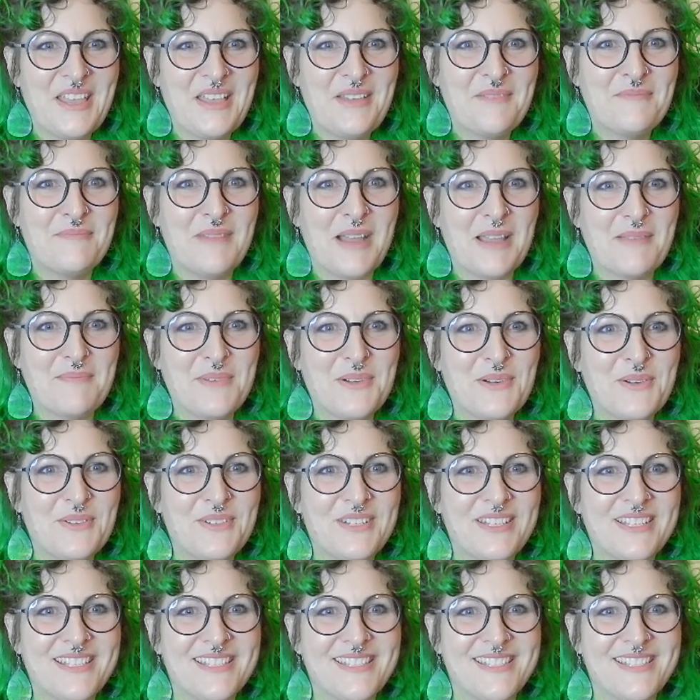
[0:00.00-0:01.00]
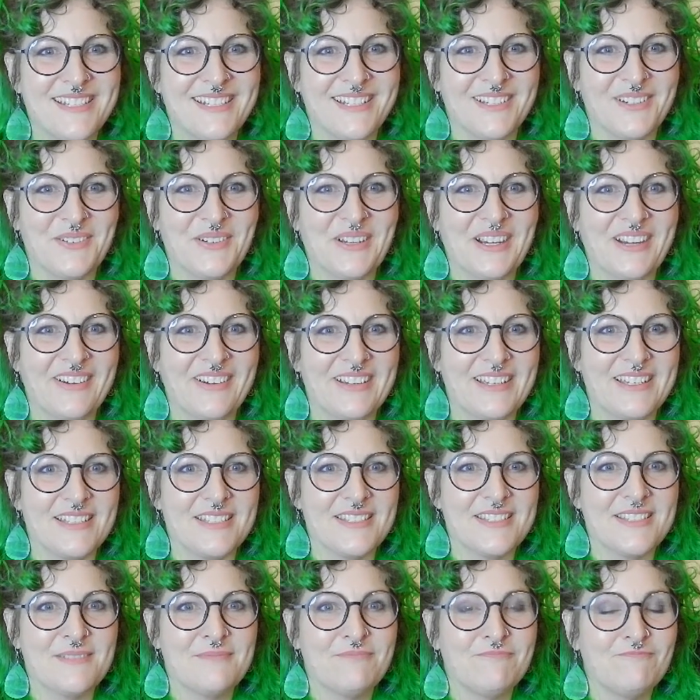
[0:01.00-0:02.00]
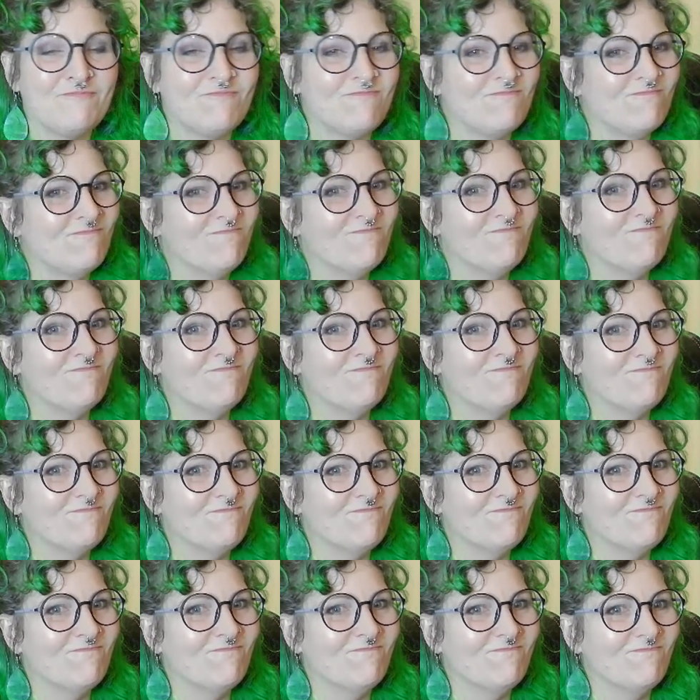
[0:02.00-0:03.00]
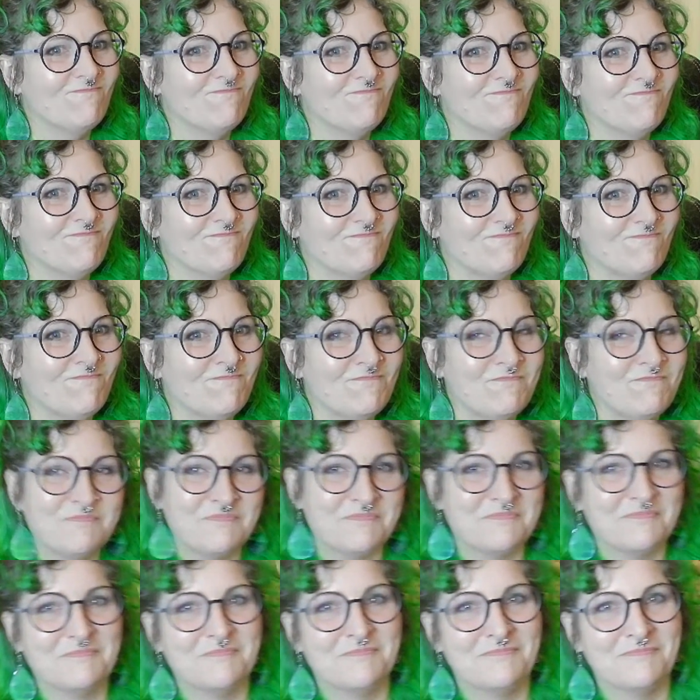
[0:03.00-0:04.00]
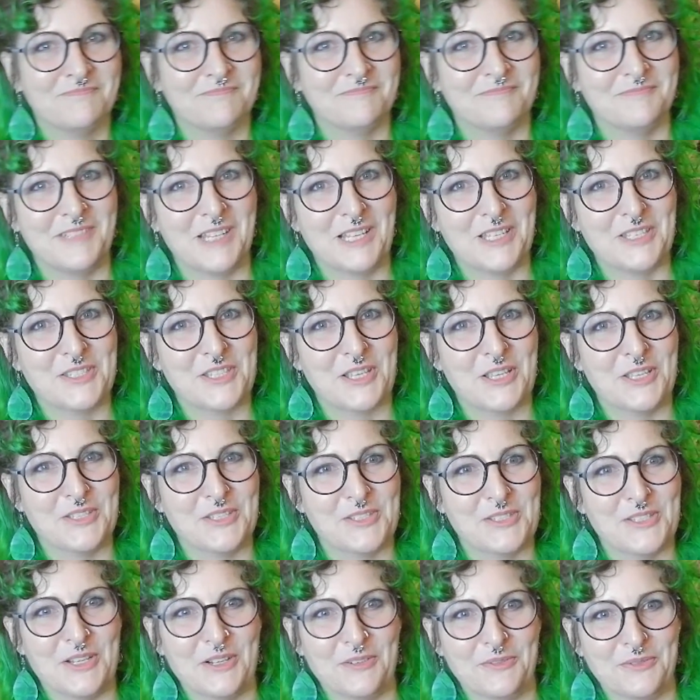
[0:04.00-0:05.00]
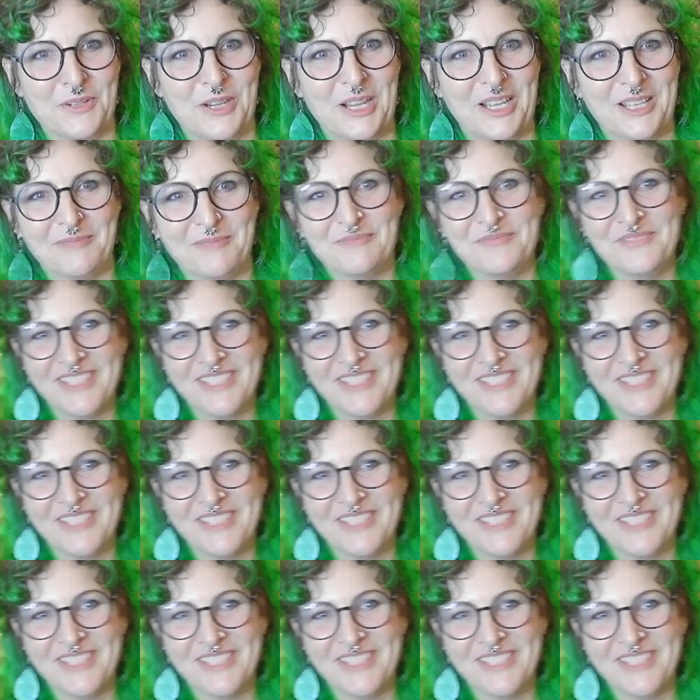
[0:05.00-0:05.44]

My moon is in Aquarius. That says stuff, right?